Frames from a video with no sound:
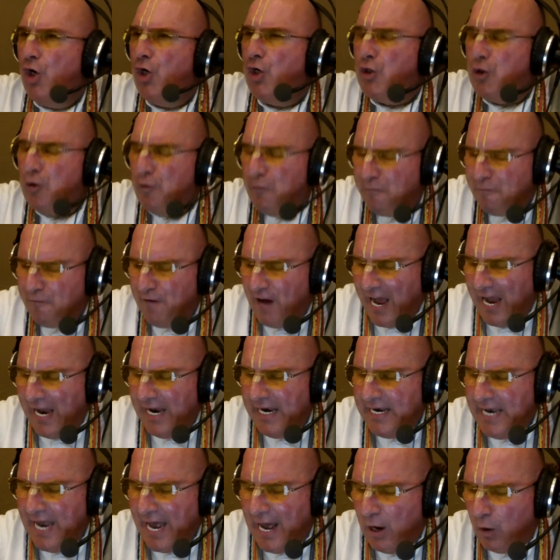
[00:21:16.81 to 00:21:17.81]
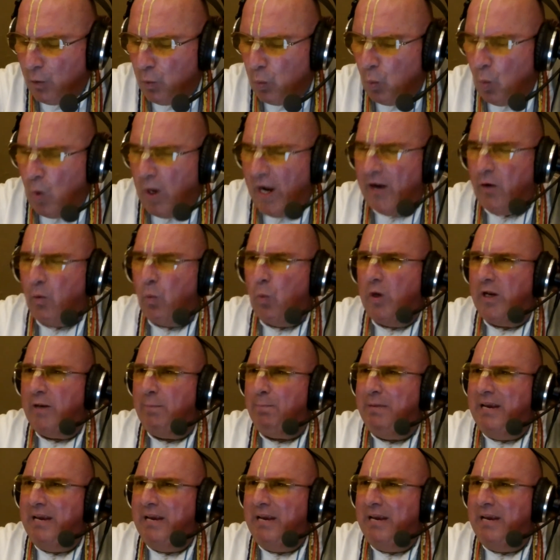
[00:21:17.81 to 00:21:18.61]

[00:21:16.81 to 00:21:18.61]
to find out what would